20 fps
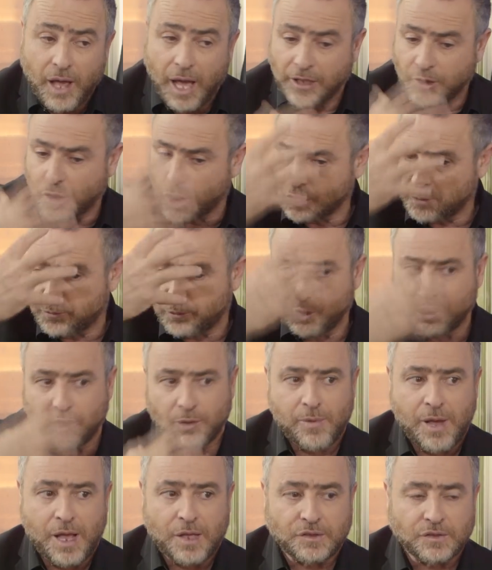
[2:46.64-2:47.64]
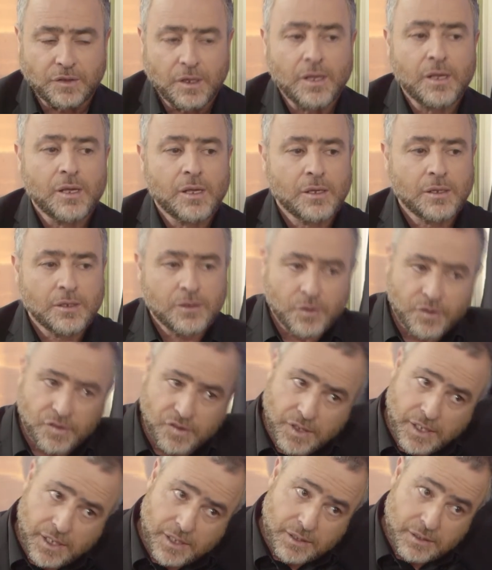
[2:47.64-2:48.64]
I don't put a mask.
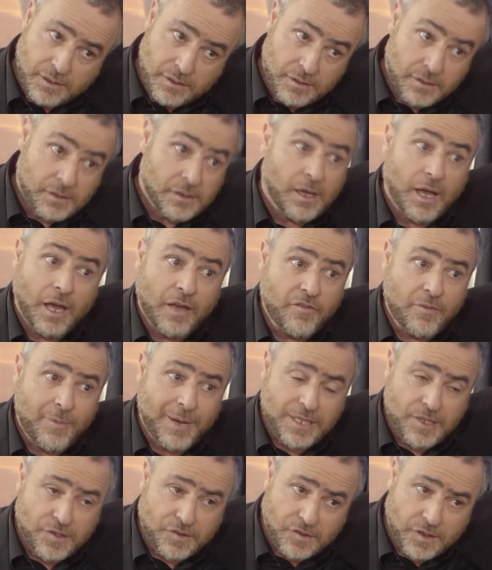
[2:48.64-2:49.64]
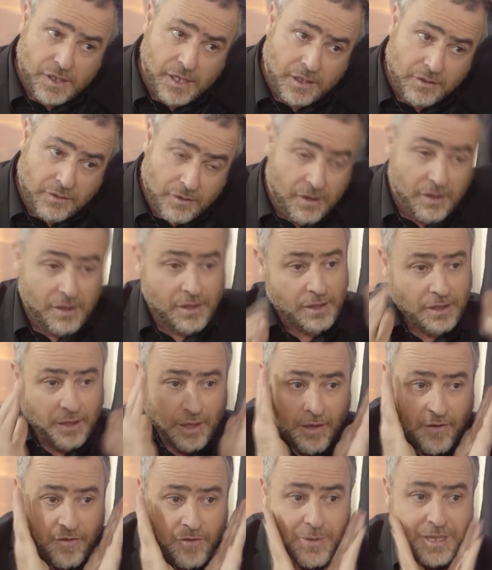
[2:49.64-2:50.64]
See? Everybody see it.
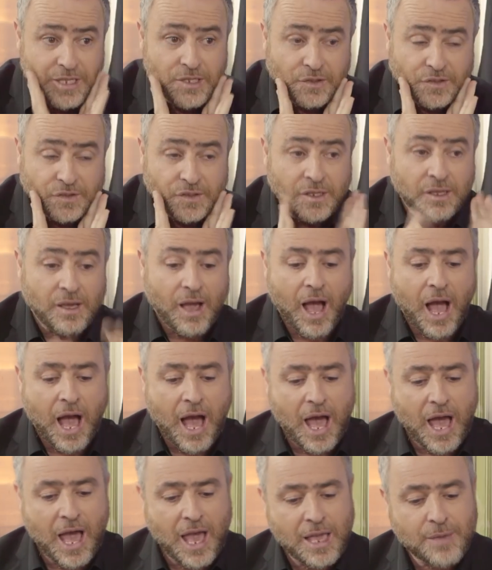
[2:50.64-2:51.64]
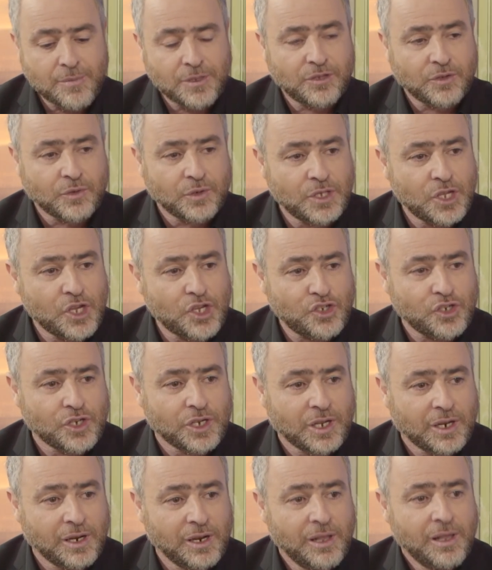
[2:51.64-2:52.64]
Everybody see. I'm a
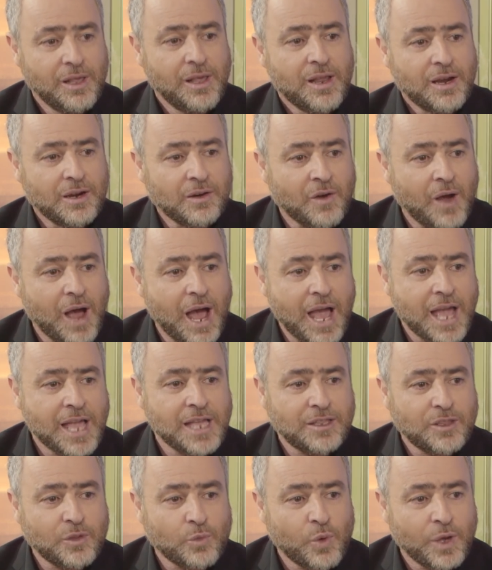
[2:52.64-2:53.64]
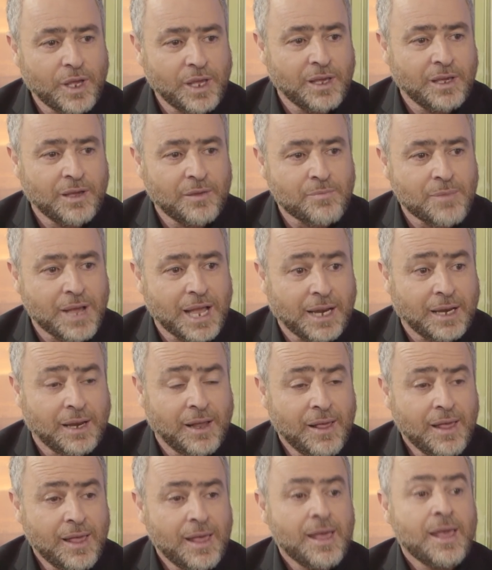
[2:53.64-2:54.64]
tradition right-wing
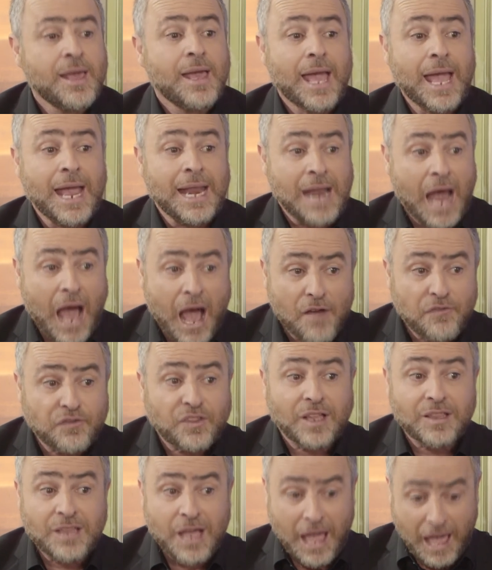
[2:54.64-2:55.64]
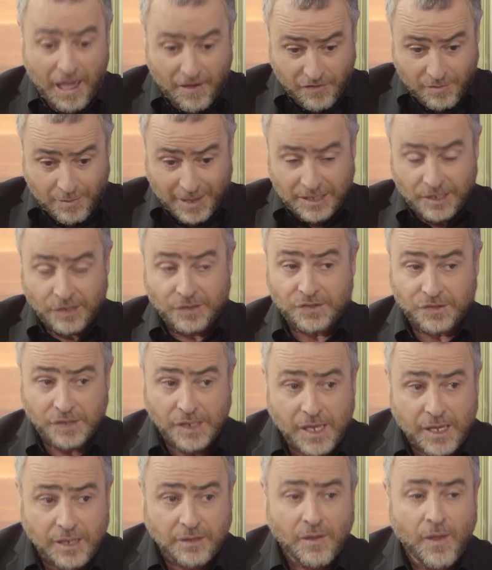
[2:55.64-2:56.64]
man. And after they, everybody
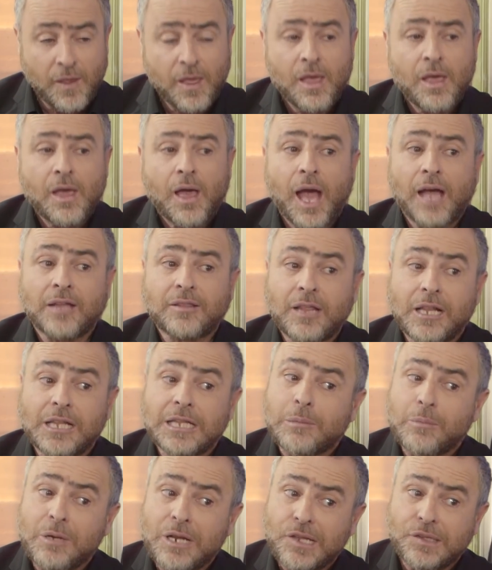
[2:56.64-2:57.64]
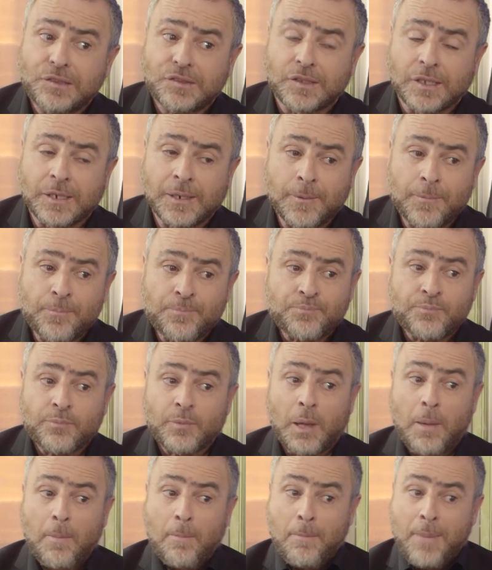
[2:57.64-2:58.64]
see it, I tell them, listen,
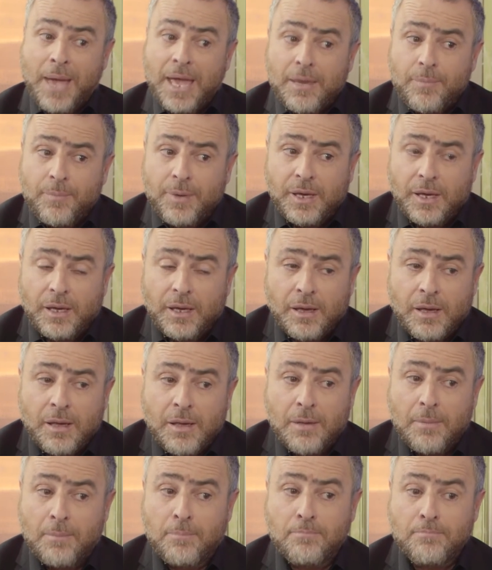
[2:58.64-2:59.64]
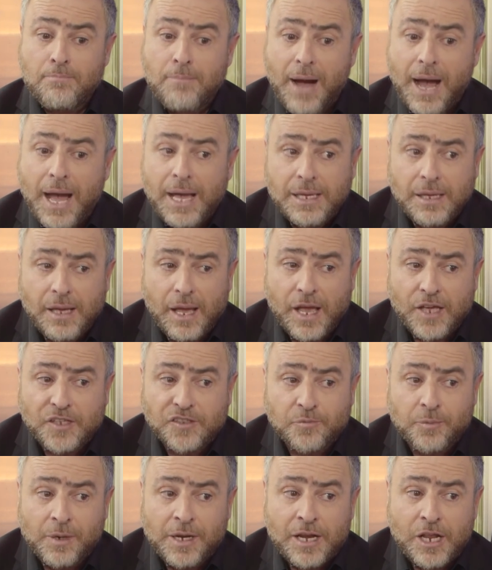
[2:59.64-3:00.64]
maybe my
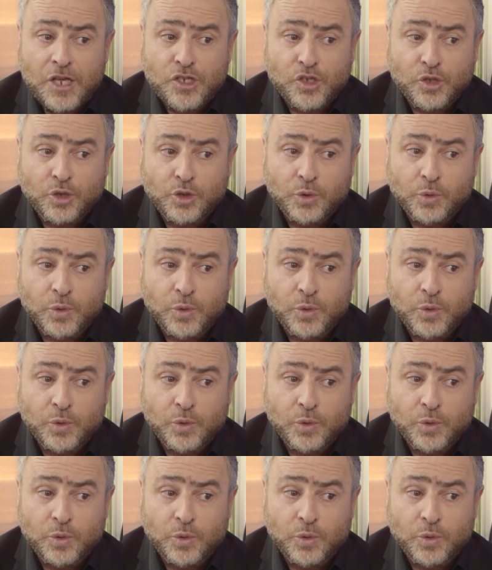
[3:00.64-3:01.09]
explanation